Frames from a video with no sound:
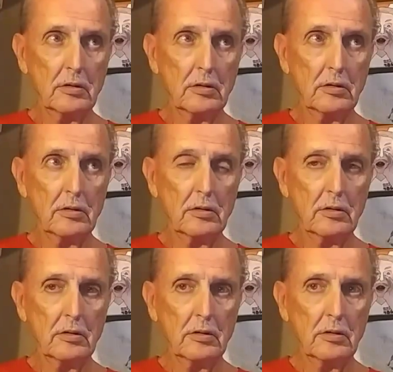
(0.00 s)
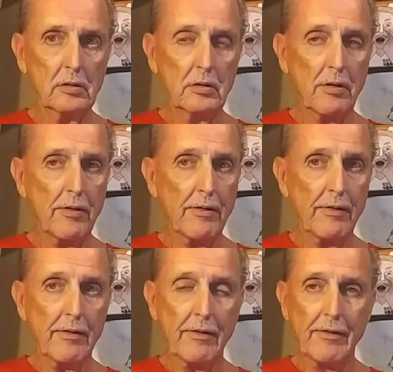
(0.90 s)

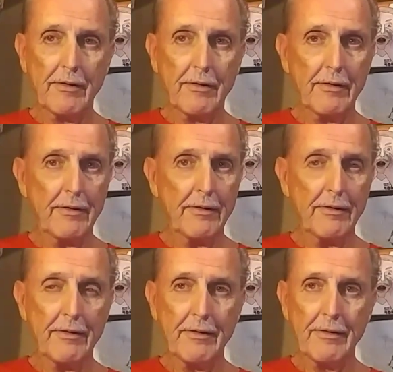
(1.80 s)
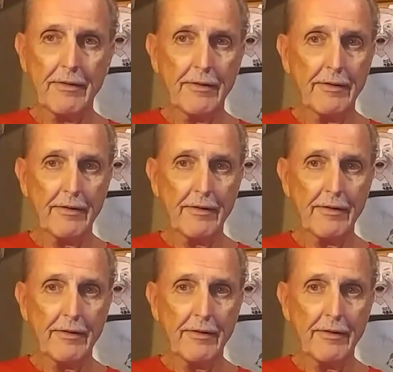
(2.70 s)
No one is speaking in this clip.